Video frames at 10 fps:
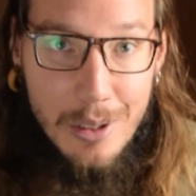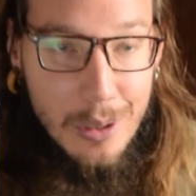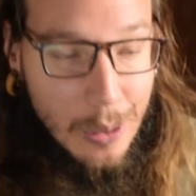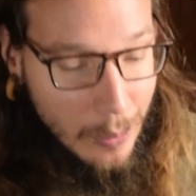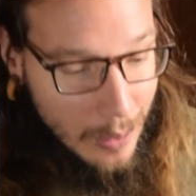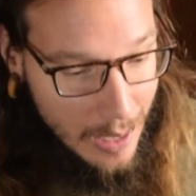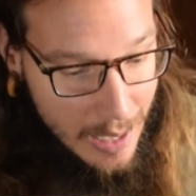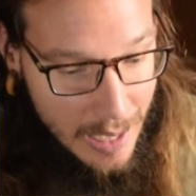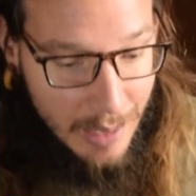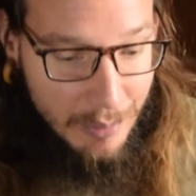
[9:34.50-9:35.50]
so
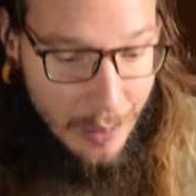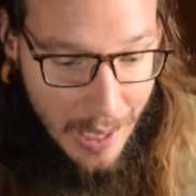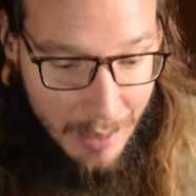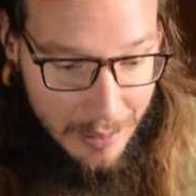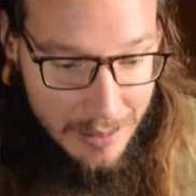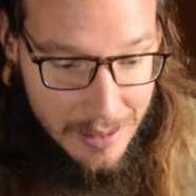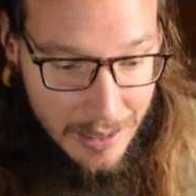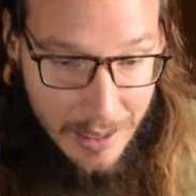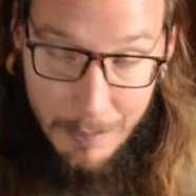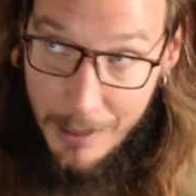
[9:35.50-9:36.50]
if you haven't
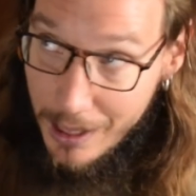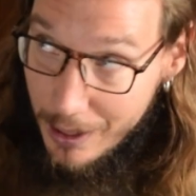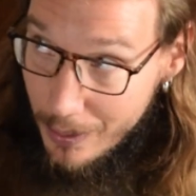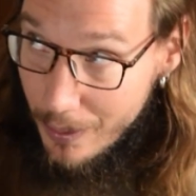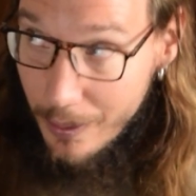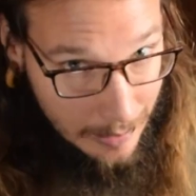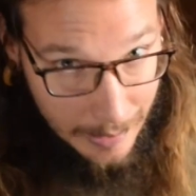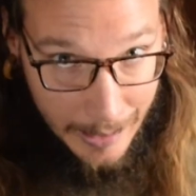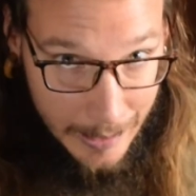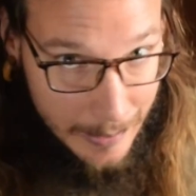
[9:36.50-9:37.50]
seen the video
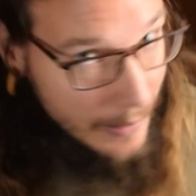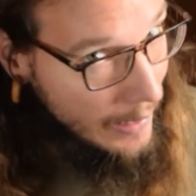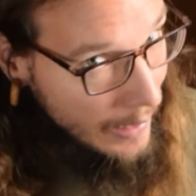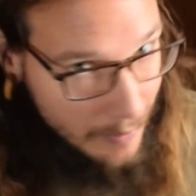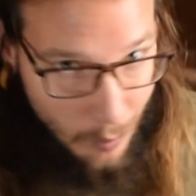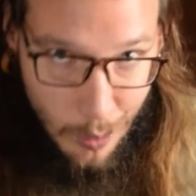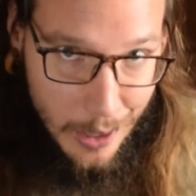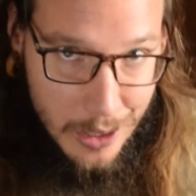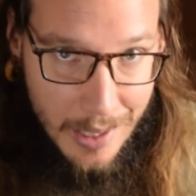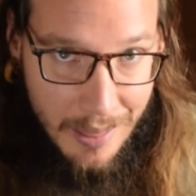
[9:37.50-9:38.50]
click here and
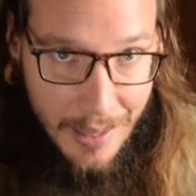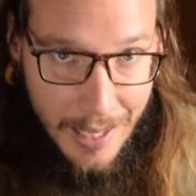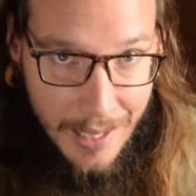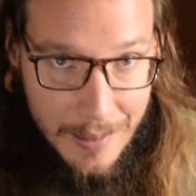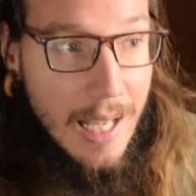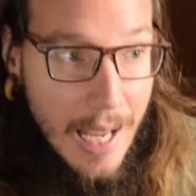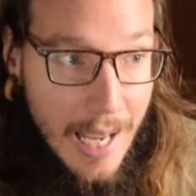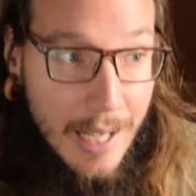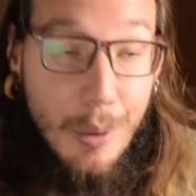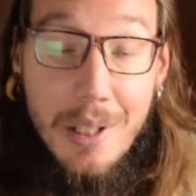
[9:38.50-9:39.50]
watch that thing
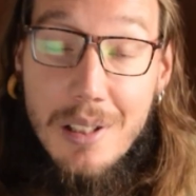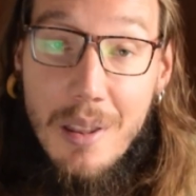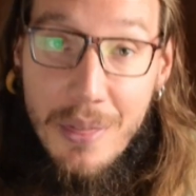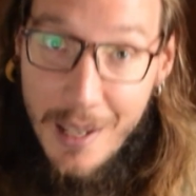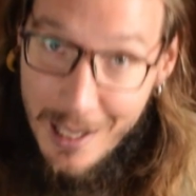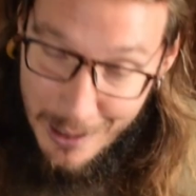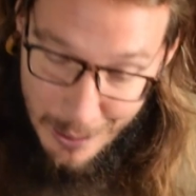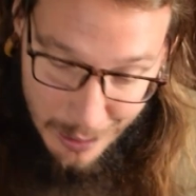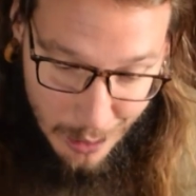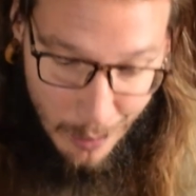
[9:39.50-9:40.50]
anyways thank
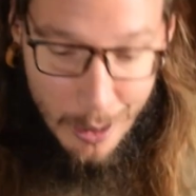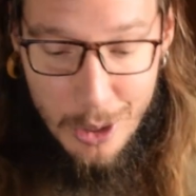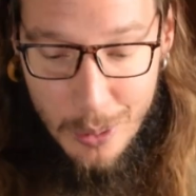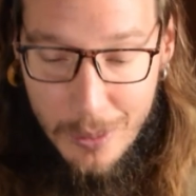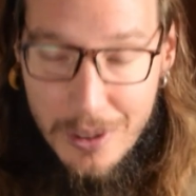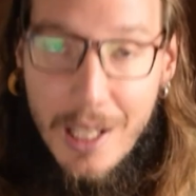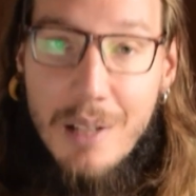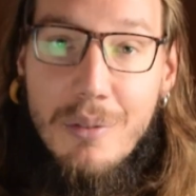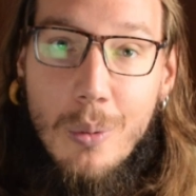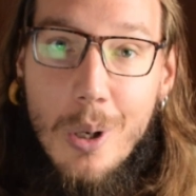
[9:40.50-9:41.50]
you so much once
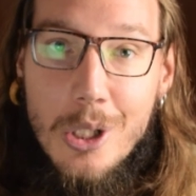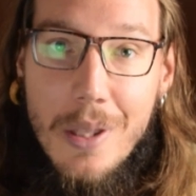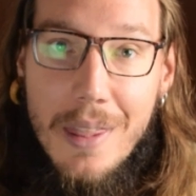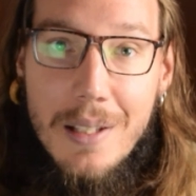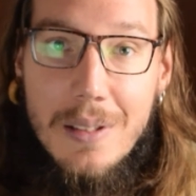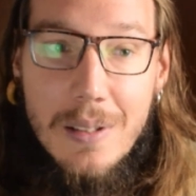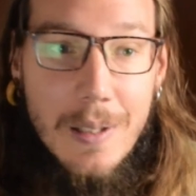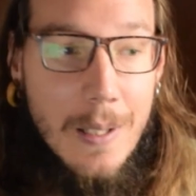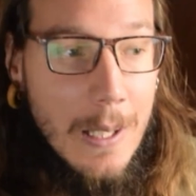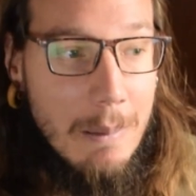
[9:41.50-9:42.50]
again for watching this
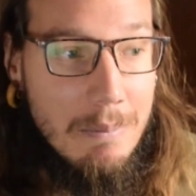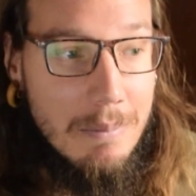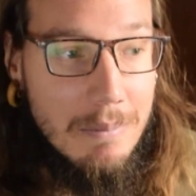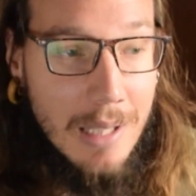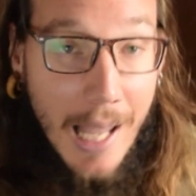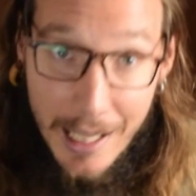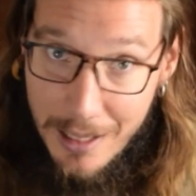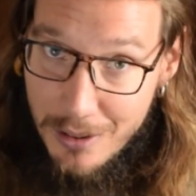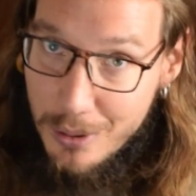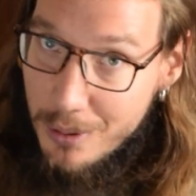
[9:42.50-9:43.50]
um, like
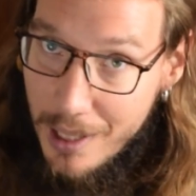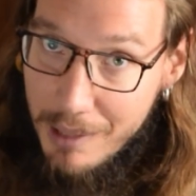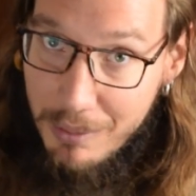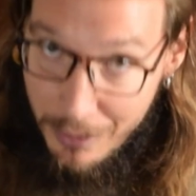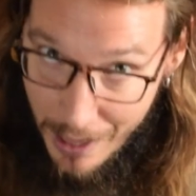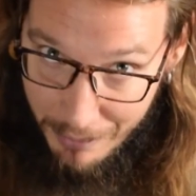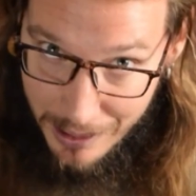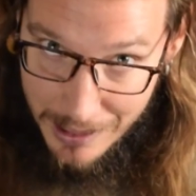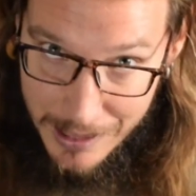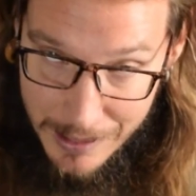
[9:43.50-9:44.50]
and subscribe if you
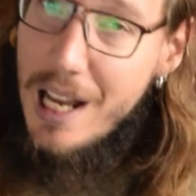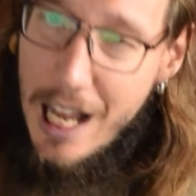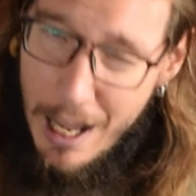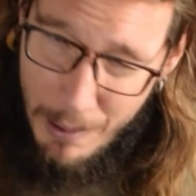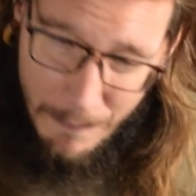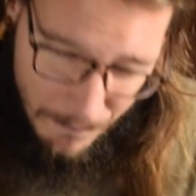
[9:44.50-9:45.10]
haven't have a